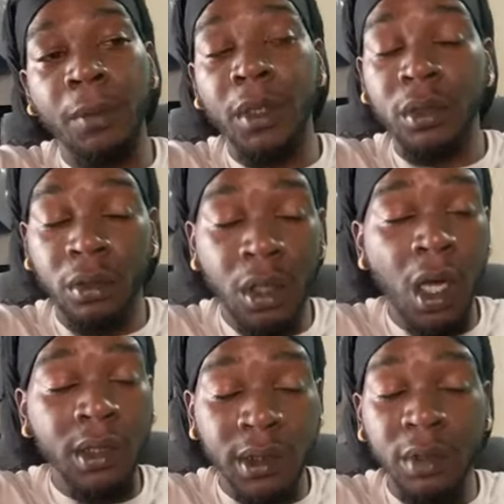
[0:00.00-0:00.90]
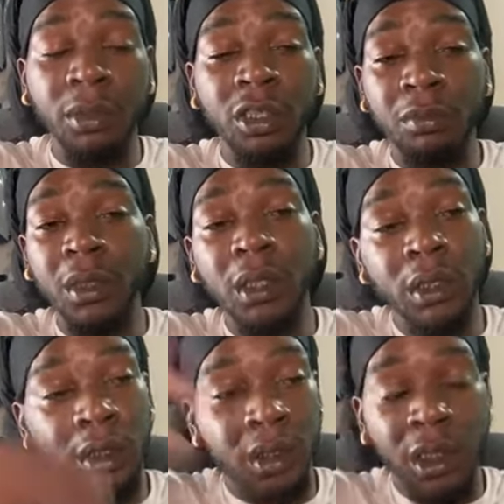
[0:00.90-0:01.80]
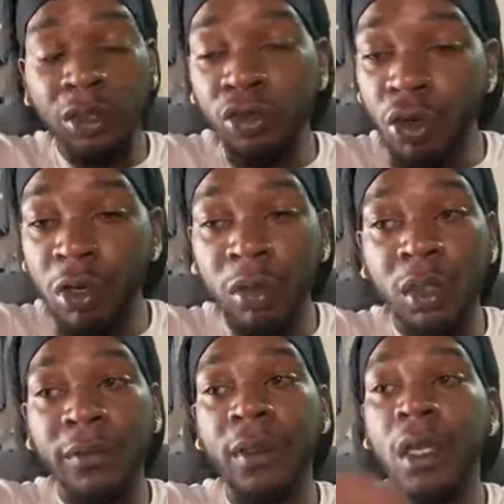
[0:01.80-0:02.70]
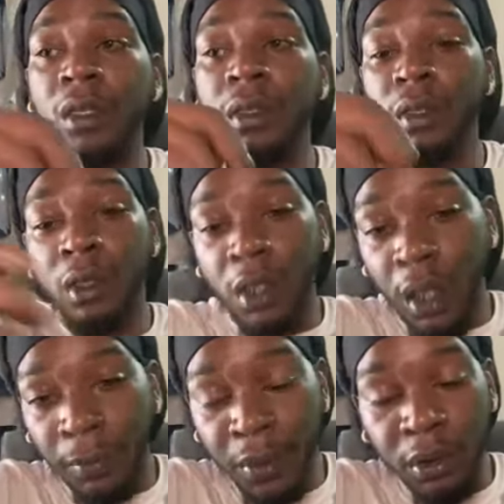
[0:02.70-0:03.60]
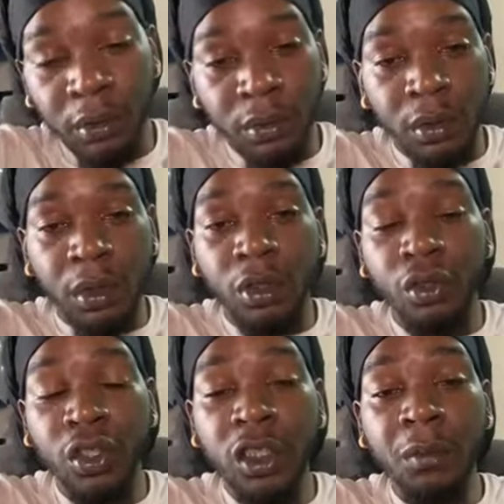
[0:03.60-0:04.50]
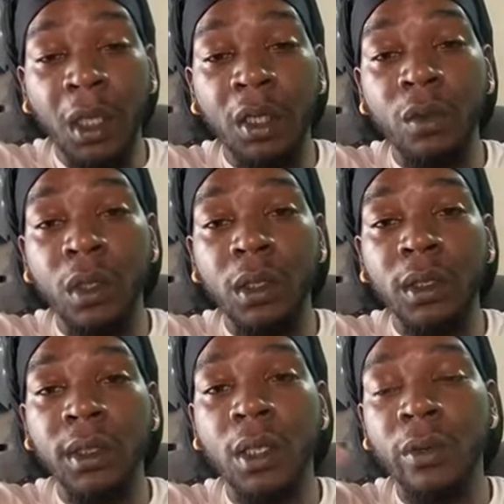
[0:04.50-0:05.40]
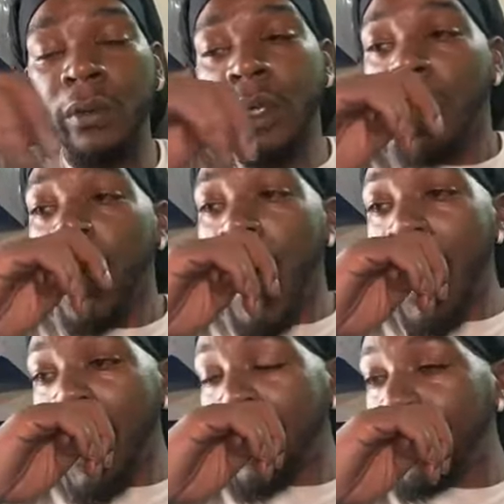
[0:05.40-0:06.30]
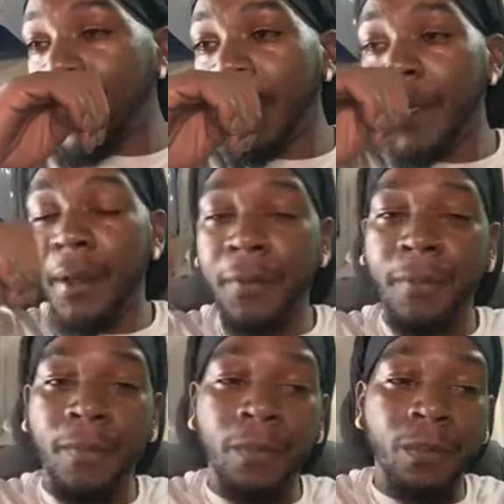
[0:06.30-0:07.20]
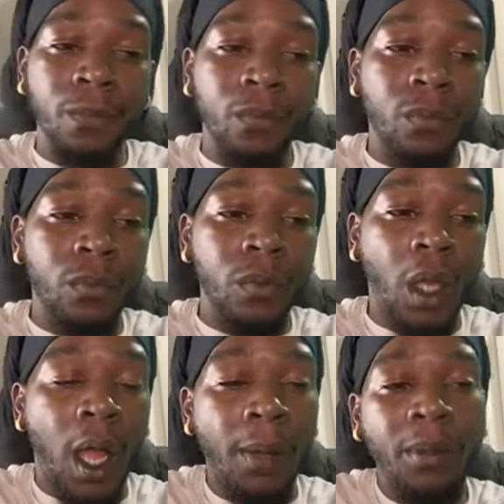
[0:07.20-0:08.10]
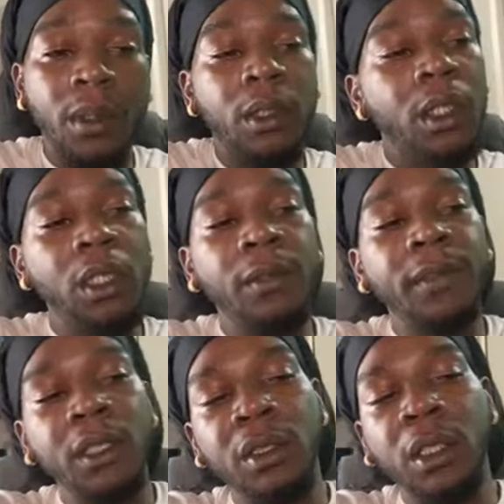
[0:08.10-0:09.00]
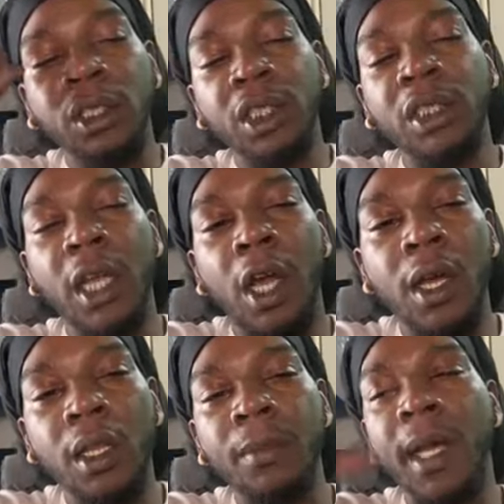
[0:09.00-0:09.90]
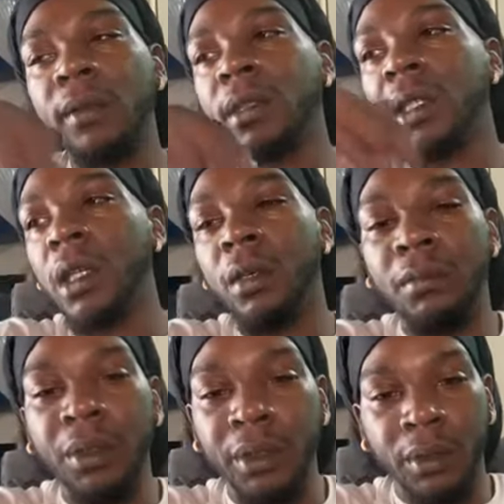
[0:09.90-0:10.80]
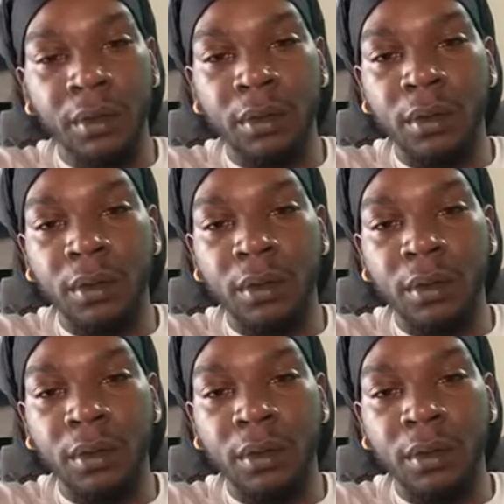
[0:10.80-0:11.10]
I mean, there are some good men that didn't grow up with a father. I mean, you seem like one yourself, and I believe it's just all about the upbringing.